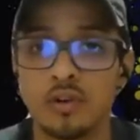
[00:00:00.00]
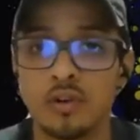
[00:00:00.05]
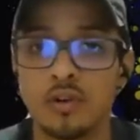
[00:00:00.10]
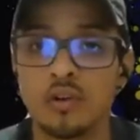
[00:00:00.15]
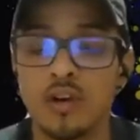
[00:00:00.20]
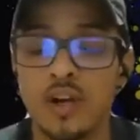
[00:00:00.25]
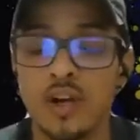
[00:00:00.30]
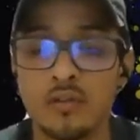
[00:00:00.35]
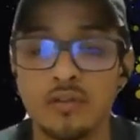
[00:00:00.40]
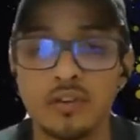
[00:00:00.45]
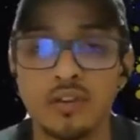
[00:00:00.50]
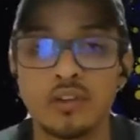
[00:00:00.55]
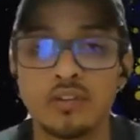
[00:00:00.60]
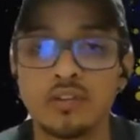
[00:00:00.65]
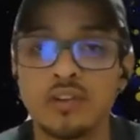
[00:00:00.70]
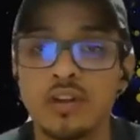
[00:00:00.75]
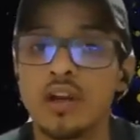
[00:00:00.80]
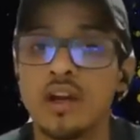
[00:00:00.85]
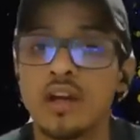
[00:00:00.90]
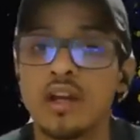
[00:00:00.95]
graphic
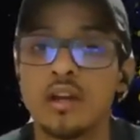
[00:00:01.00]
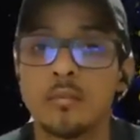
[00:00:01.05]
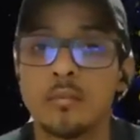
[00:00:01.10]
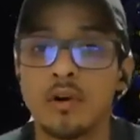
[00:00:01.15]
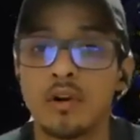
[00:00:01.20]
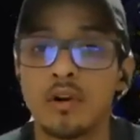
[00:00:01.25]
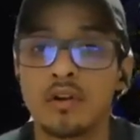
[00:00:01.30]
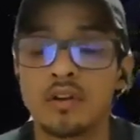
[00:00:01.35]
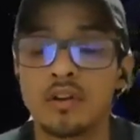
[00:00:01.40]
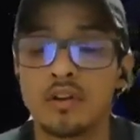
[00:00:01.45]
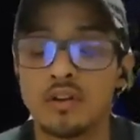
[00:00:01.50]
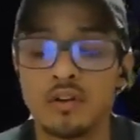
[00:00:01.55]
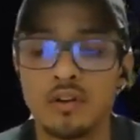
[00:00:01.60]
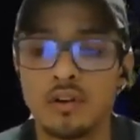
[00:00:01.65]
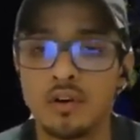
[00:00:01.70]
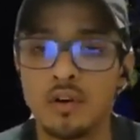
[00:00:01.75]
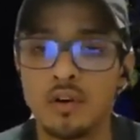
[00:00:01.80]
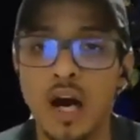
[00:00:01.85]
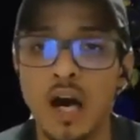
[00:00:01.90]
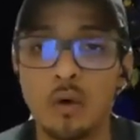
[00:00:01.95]
design, market,
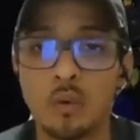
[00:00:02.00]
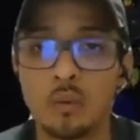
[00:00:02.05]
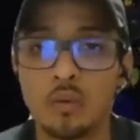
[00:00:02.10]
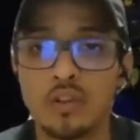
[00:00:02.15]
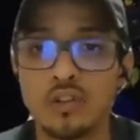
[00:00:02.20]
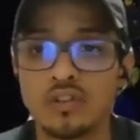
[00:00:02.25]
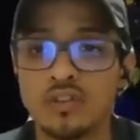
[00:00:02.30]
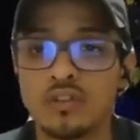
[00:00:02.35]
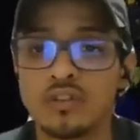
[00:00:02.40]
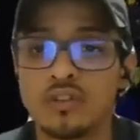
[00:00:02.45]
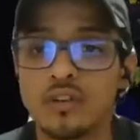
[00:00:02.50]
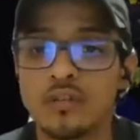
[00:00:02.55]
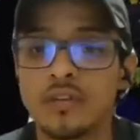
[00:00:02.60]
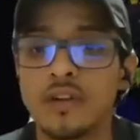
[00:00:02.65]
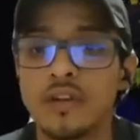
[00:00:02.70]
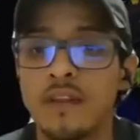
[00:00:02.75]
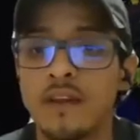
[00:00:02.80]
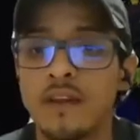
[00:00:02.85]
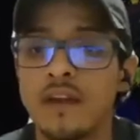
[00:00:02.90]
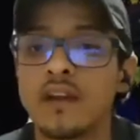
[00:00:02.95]
outreach and stuff
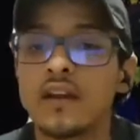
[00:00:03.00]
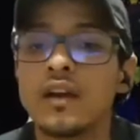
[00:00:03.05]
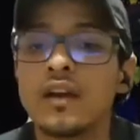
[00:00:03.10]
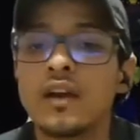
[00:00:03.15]
like that.